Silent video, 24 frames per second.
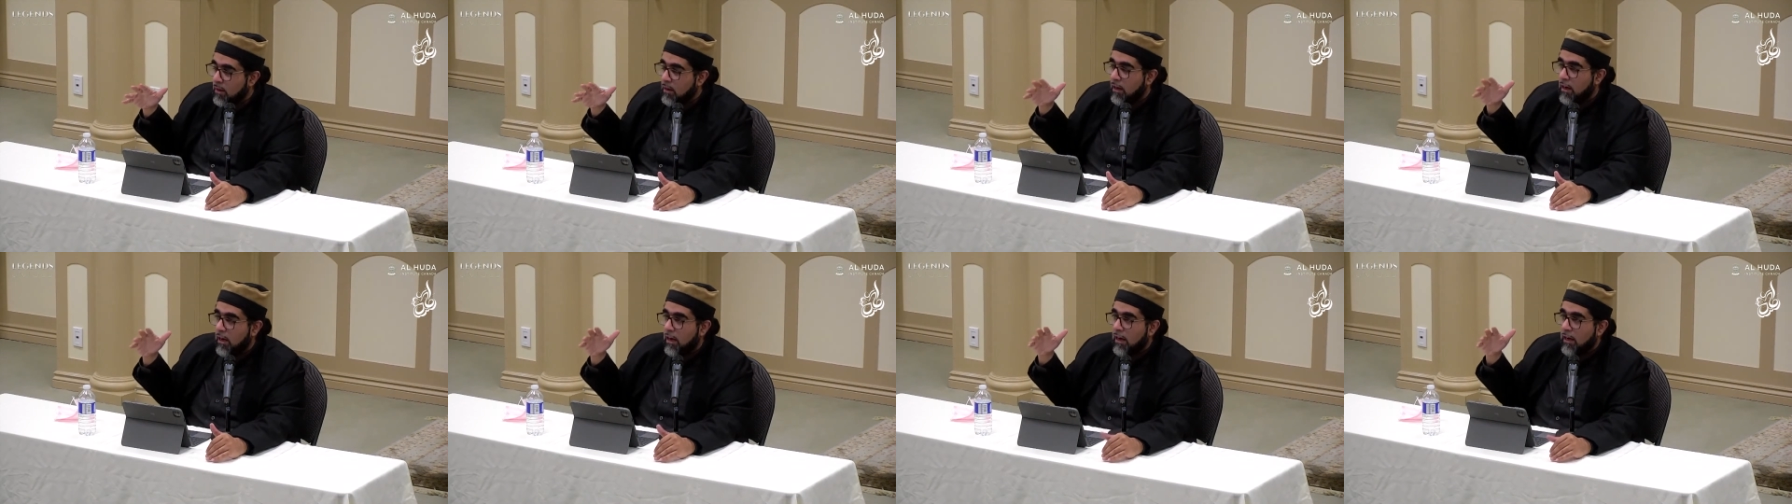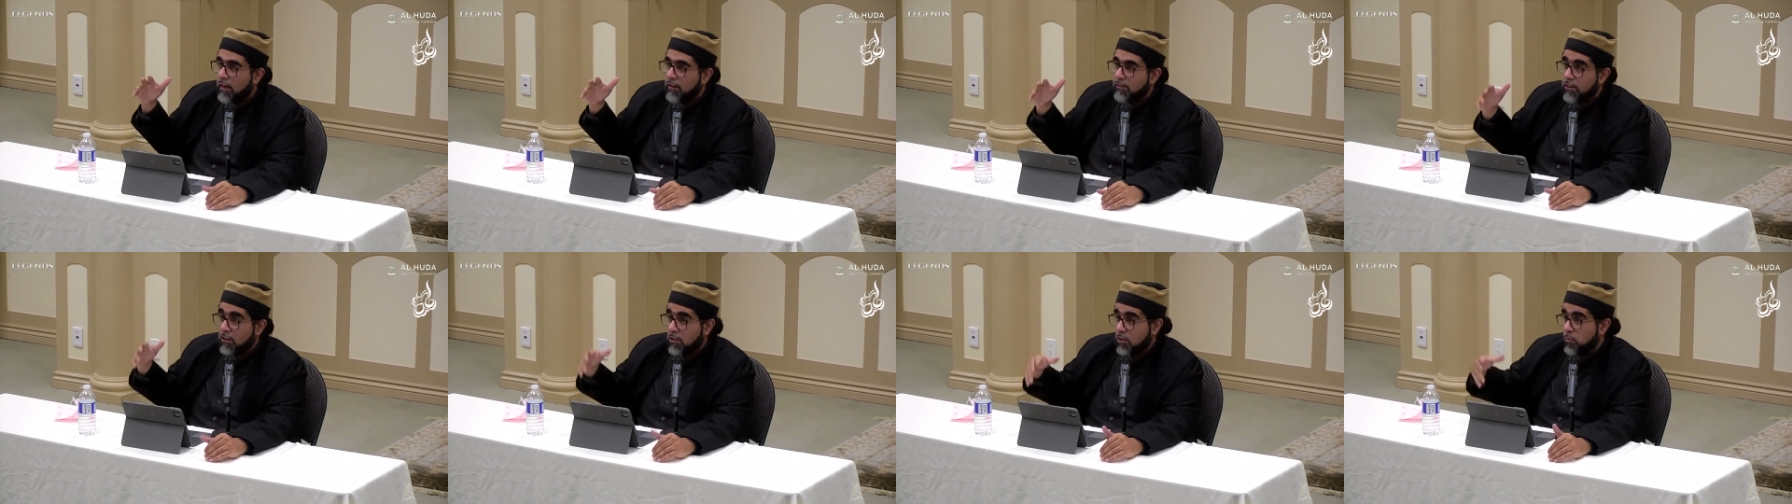
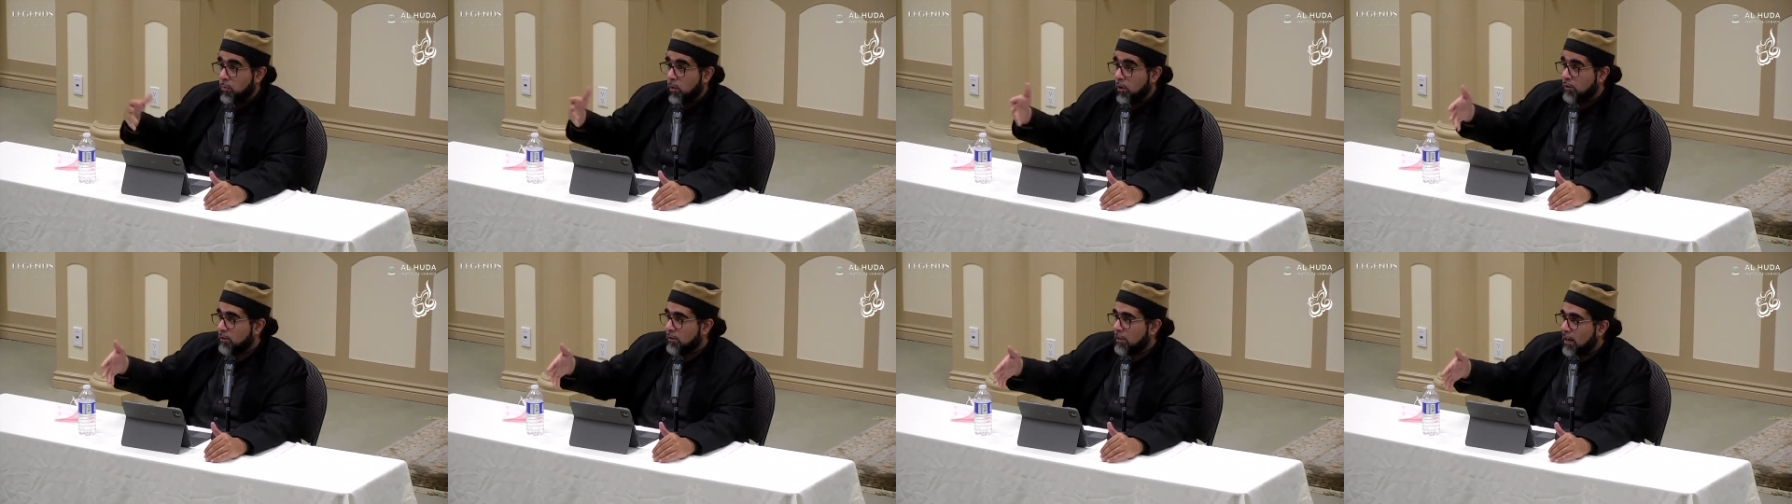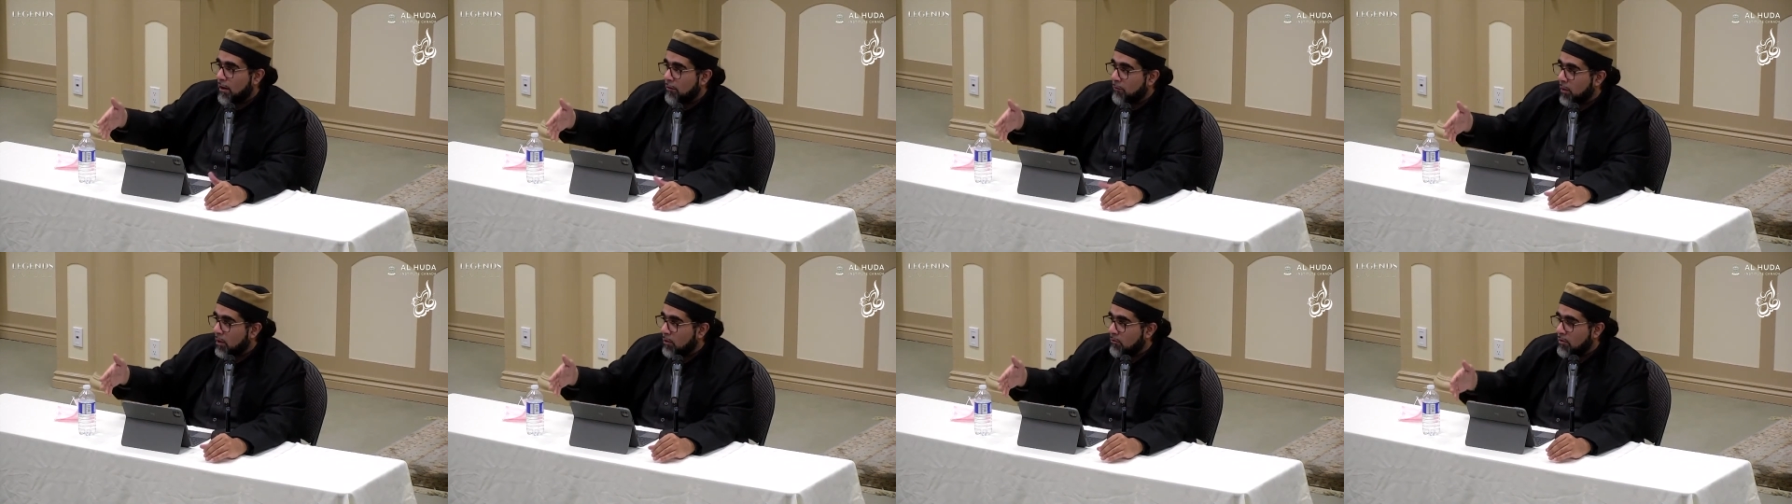uh, there's books that
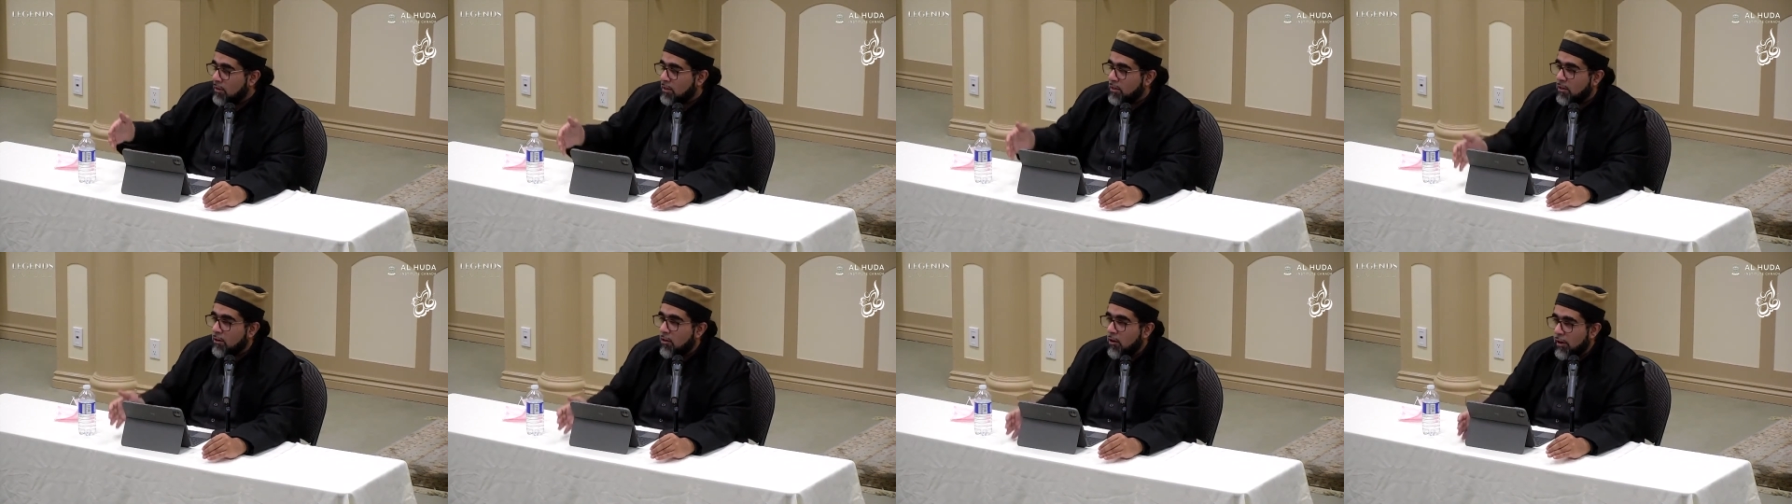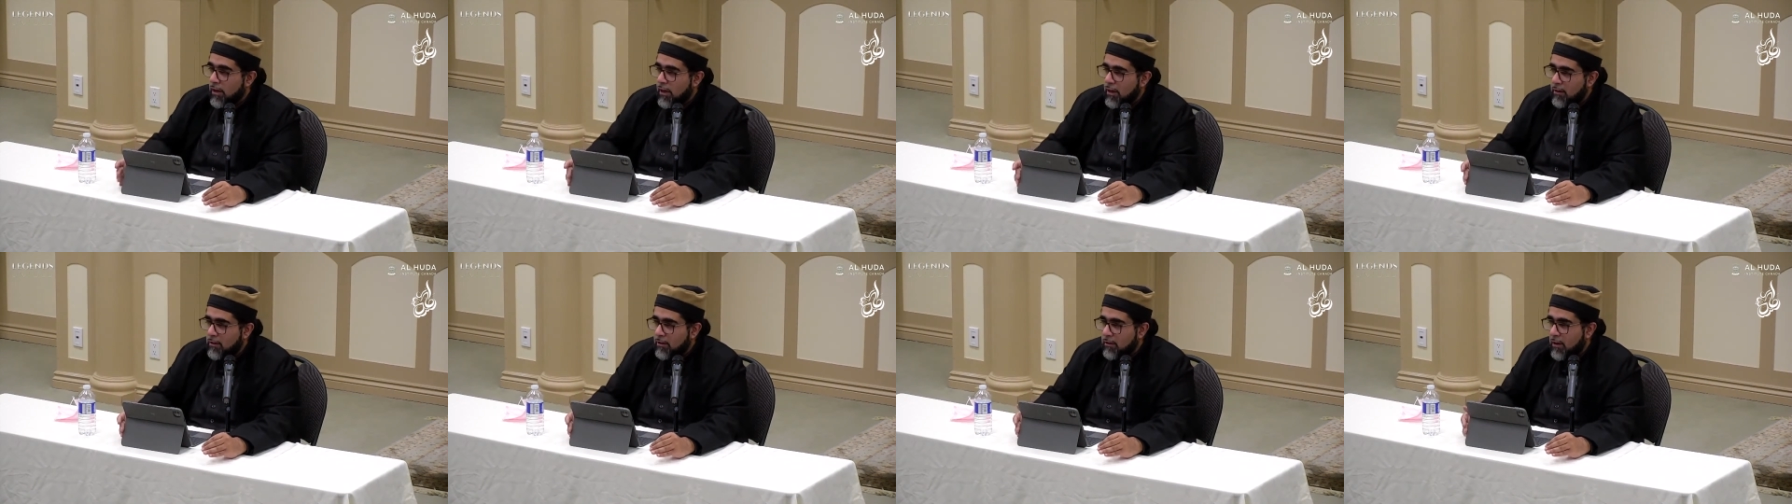have been written on
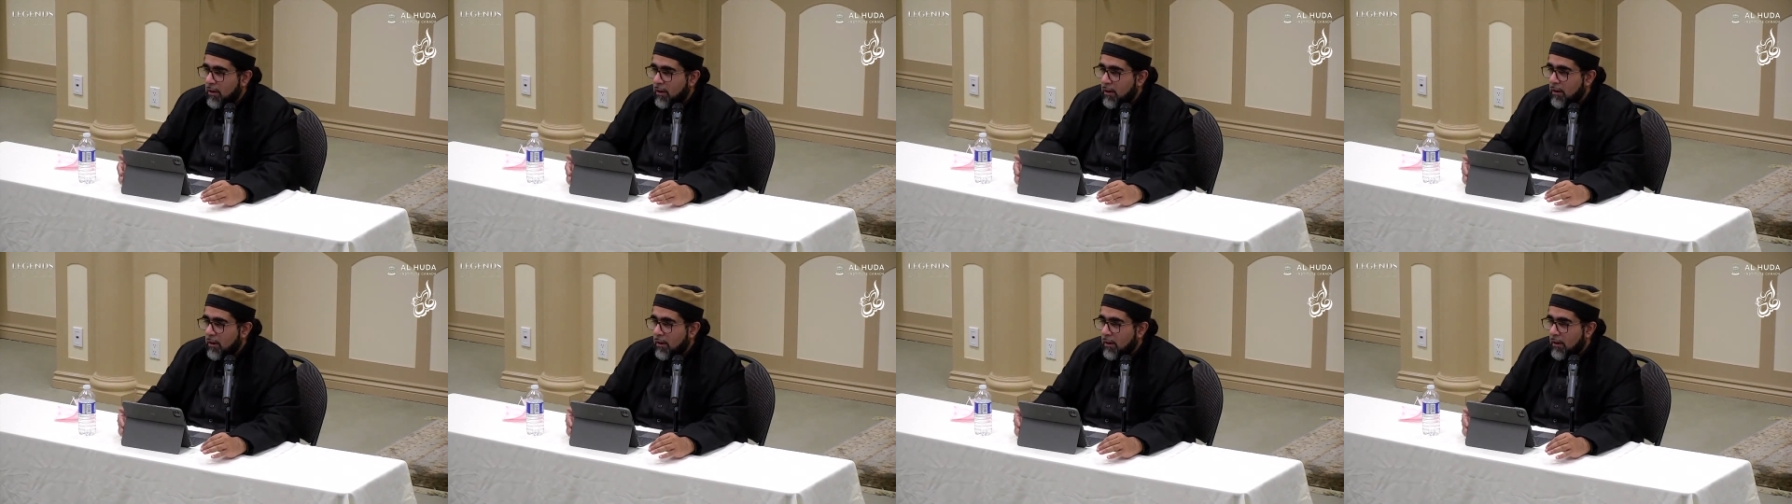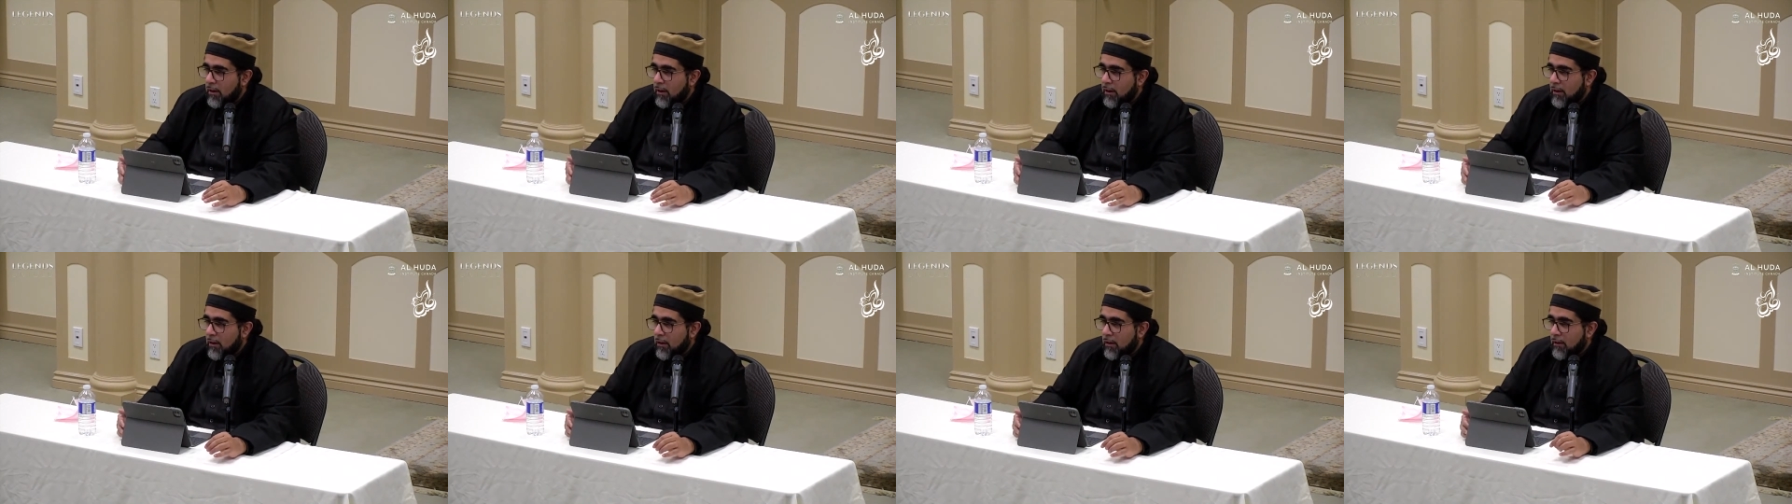it.
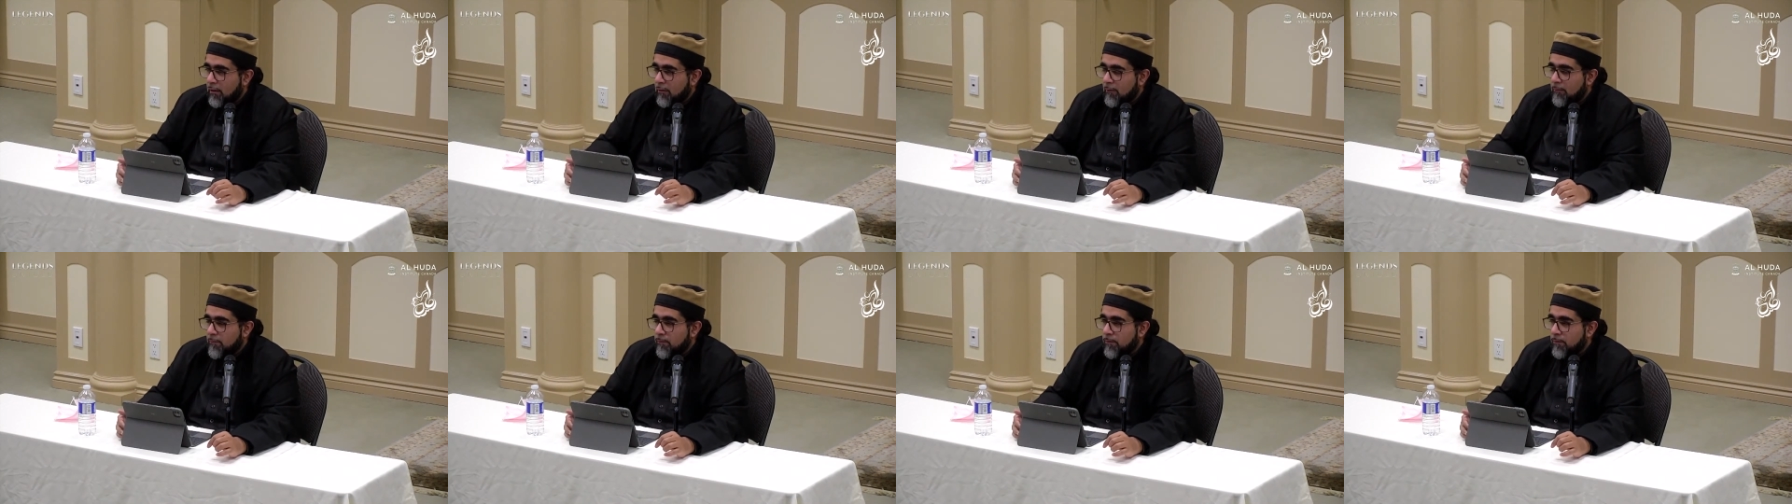Uh,